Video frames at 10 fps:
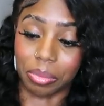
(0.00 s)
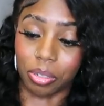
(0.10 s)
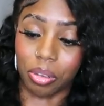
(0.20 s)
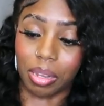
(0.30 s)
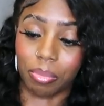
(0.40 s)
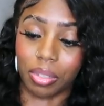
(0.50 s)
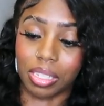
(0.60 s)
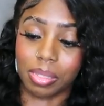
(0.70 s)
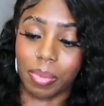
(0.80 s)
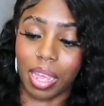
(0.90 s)
I'm gonna go ahead and put
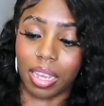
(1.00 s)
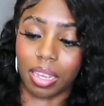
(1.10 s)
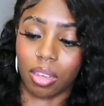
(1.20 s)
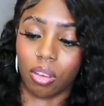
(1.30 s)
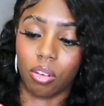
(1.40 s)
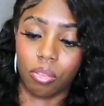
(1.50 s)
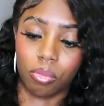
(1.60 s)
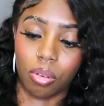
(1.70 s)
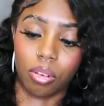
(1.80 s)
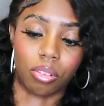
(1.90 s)
these back.
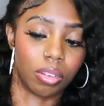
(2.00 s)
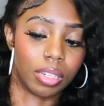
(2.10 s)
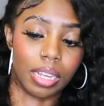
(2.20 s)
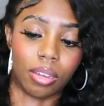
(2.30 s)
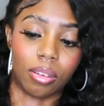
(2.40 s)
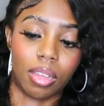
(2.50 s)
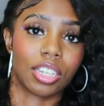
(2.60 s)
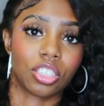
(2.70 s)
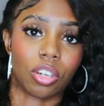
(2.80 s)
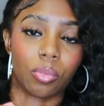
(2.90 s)
Oh, hold on now.
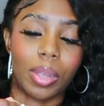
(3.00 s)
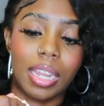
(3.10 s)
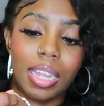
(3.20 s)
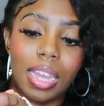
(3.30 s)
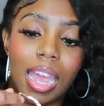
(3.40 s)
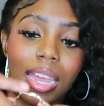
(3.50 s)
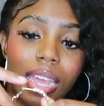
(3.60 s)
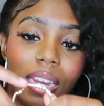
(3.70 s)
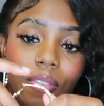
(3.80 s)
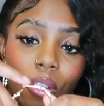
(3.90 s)
I start rating. I
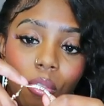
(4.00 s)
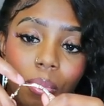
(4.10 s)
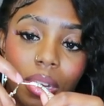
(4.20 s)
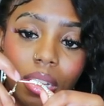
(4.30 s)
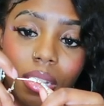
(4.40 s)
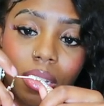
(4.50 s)
can't even open it.